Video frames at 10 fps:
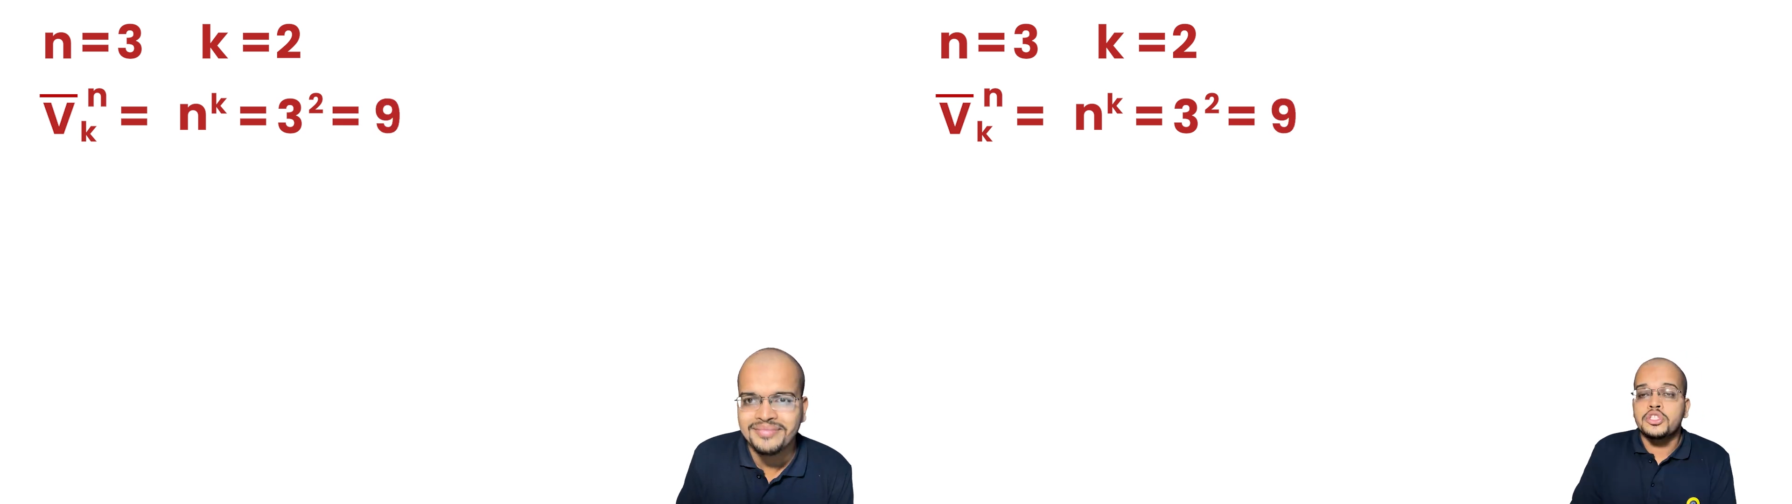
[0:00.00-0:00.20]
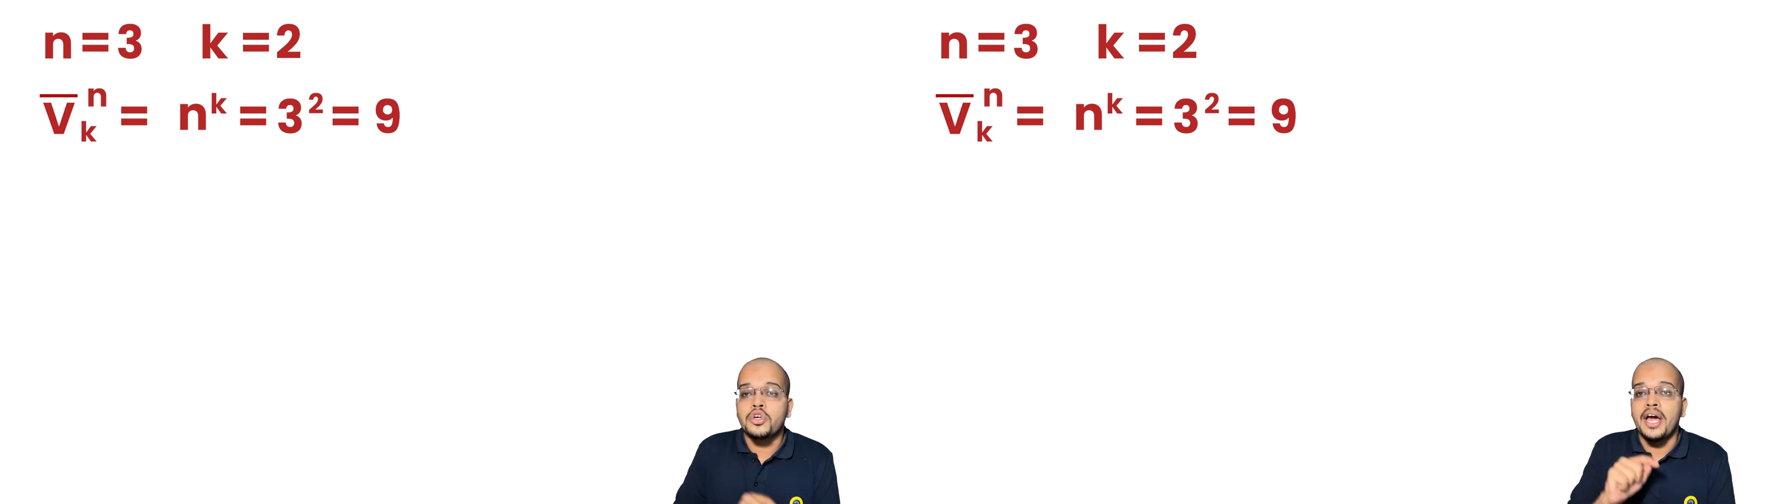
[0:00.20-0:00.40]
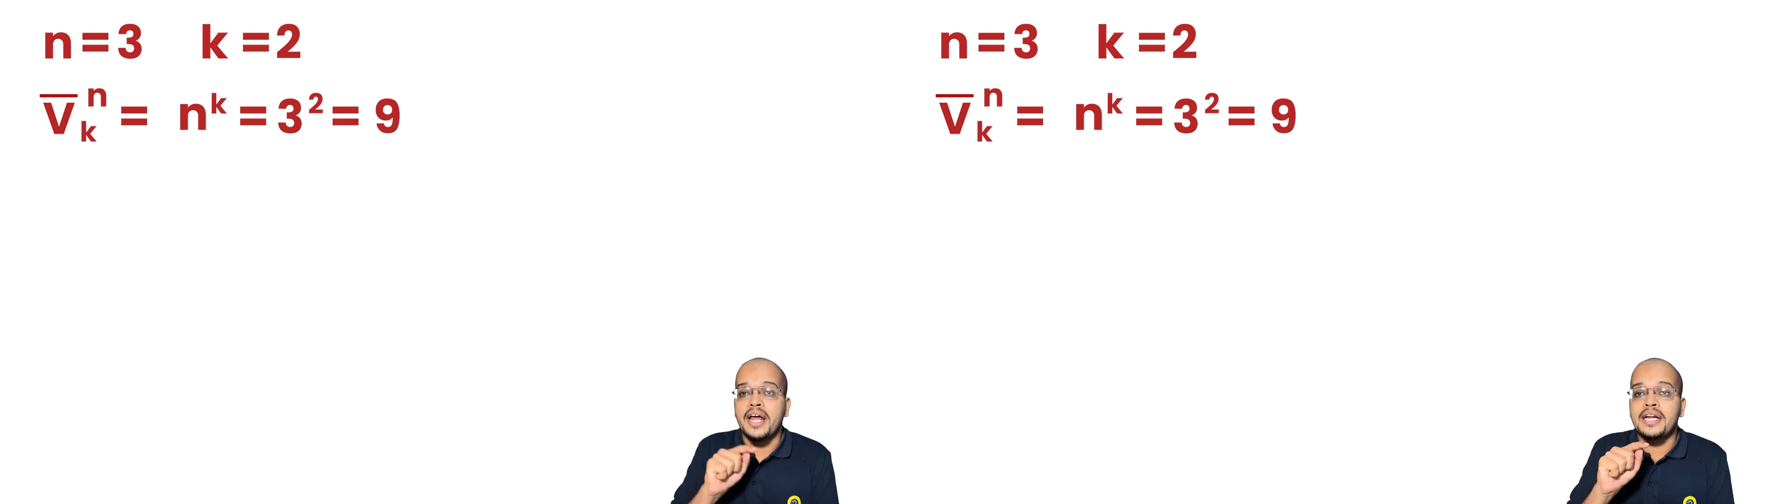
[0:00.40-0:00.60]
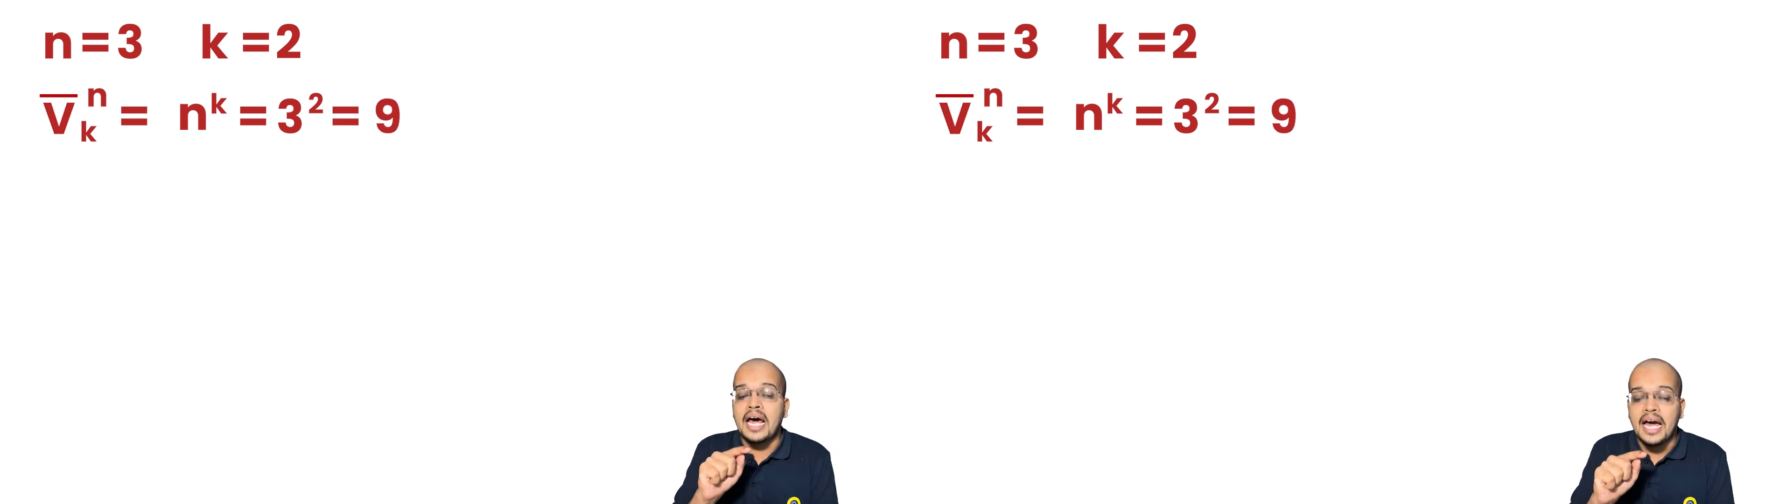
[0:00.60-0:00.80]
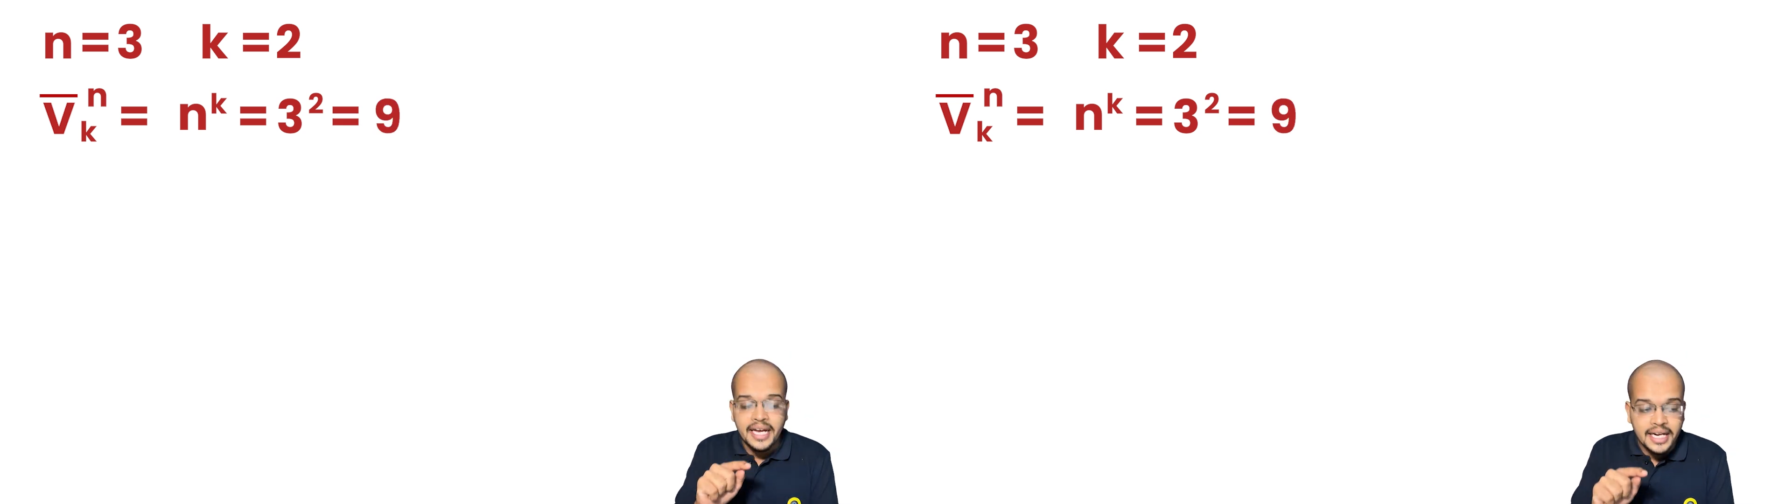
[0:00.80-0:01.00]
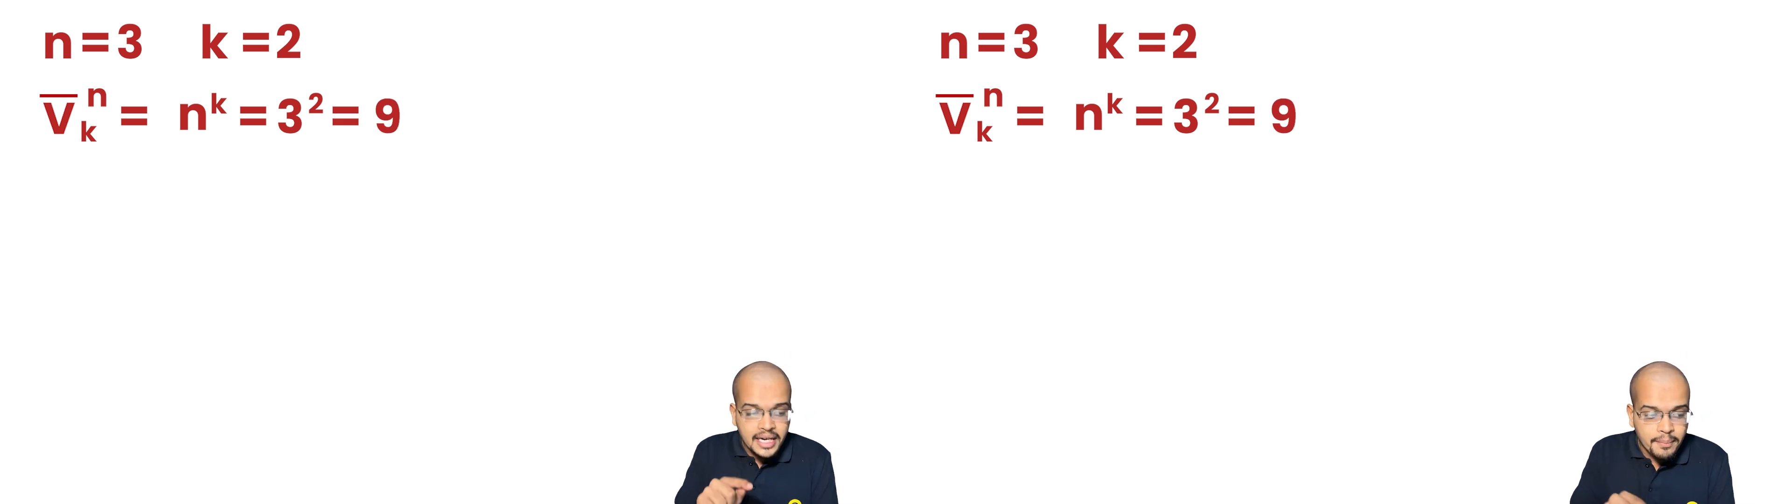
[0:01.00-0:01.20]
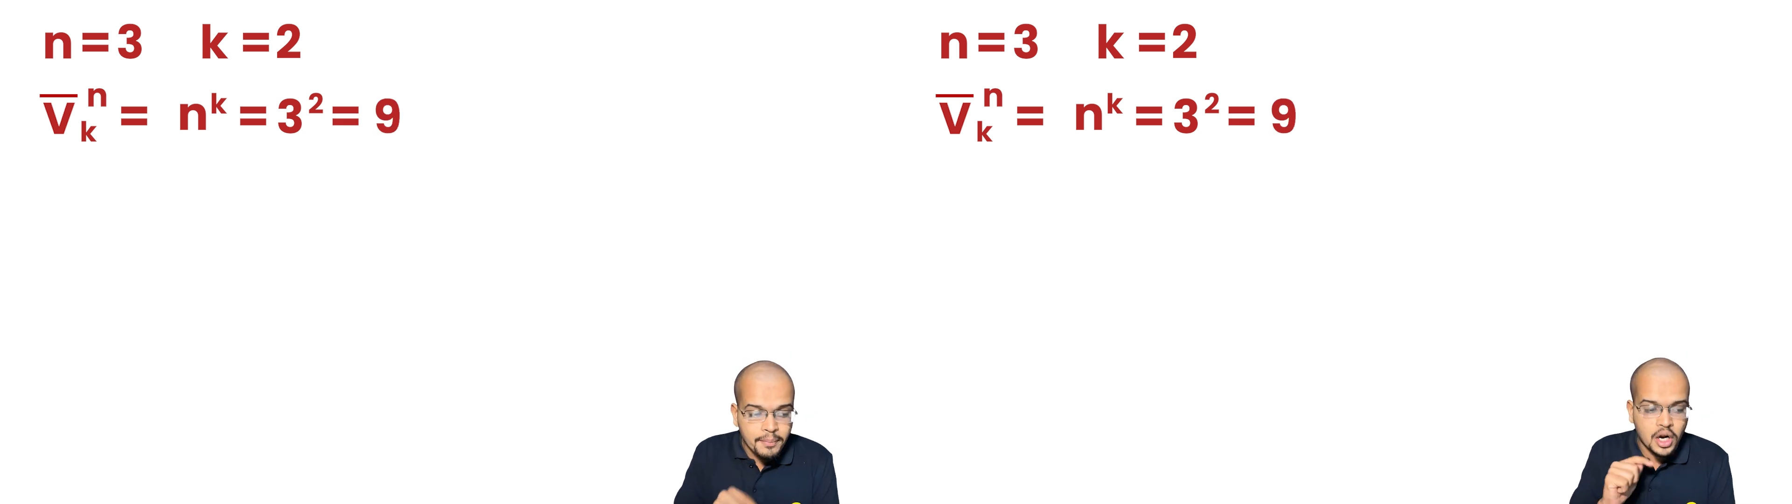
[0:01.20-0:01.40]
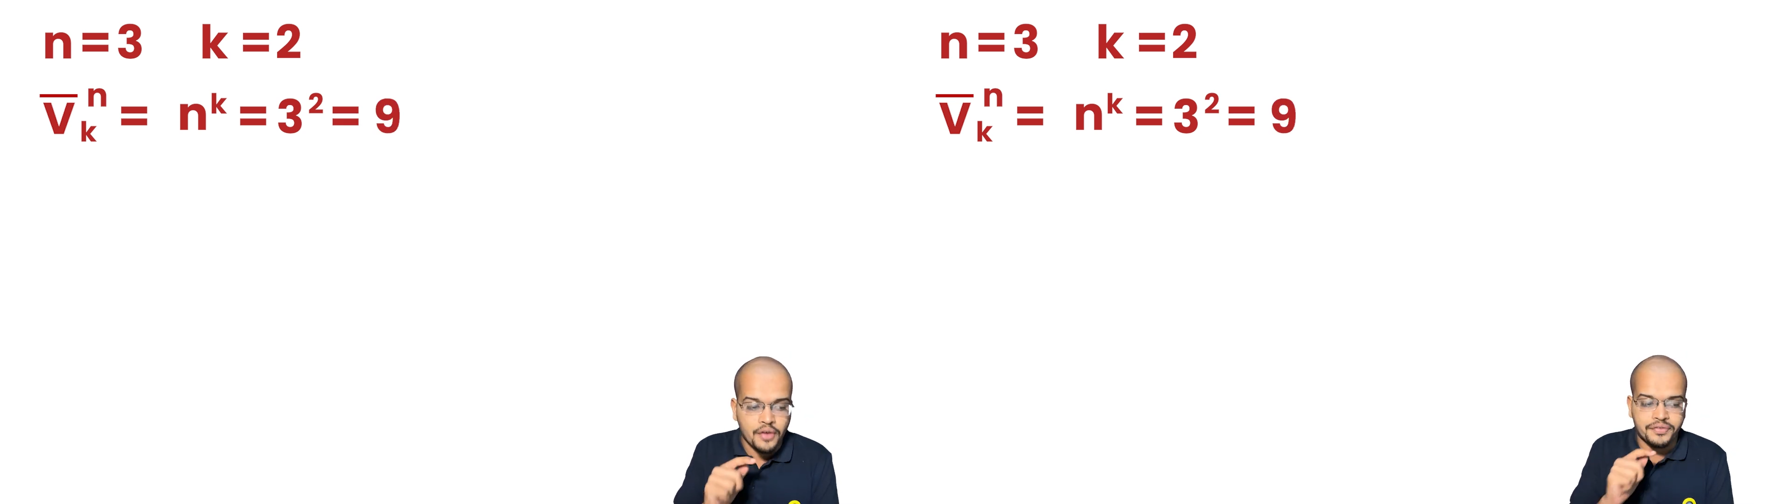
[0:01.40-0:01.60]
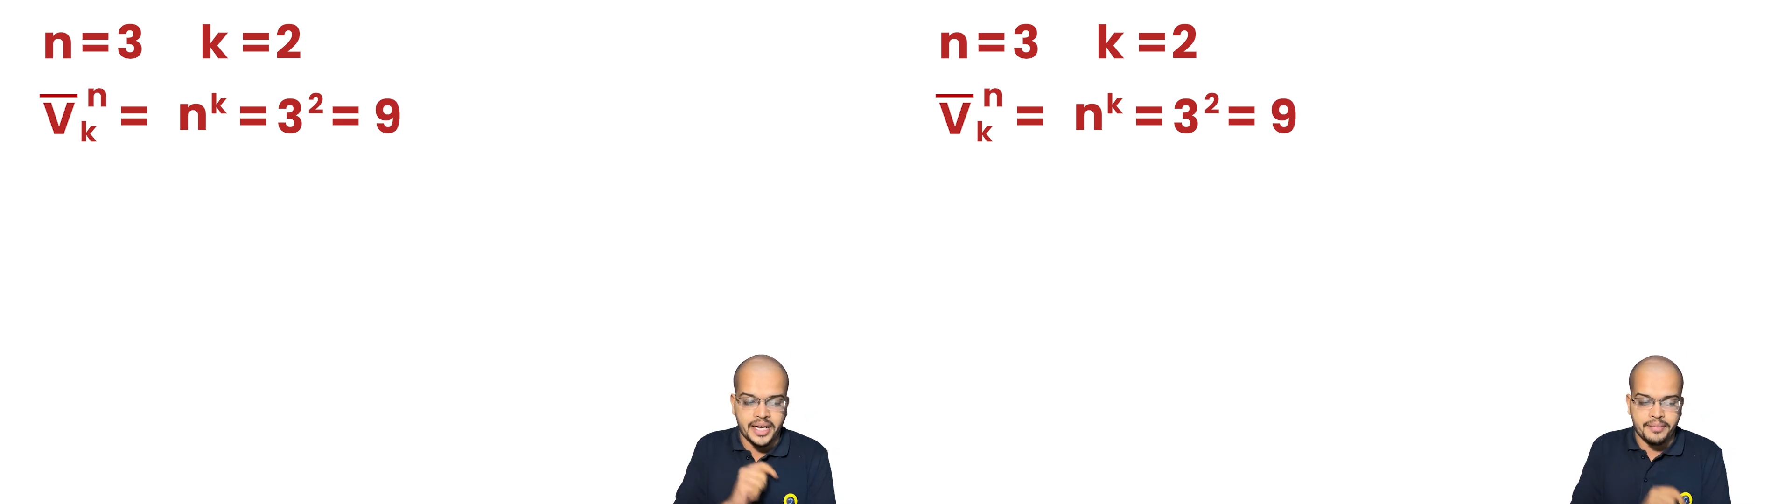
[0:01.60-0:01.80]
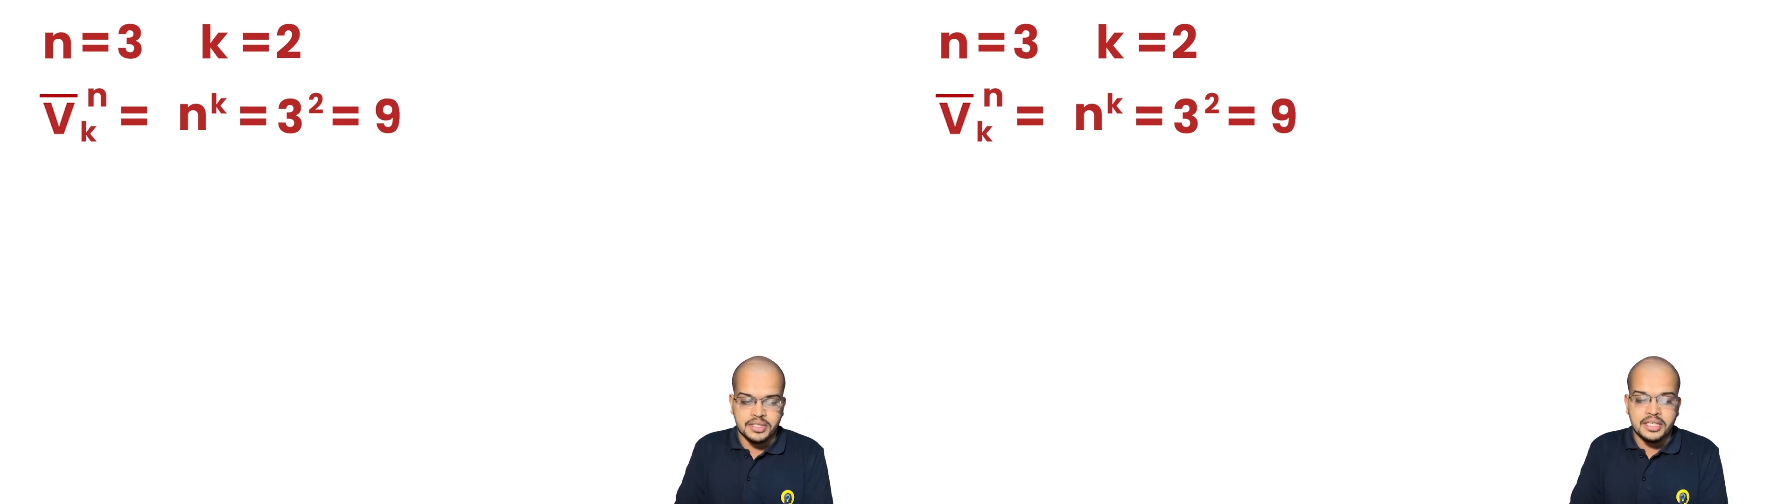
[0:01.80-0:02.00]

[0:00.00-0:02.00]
So 9 number of times,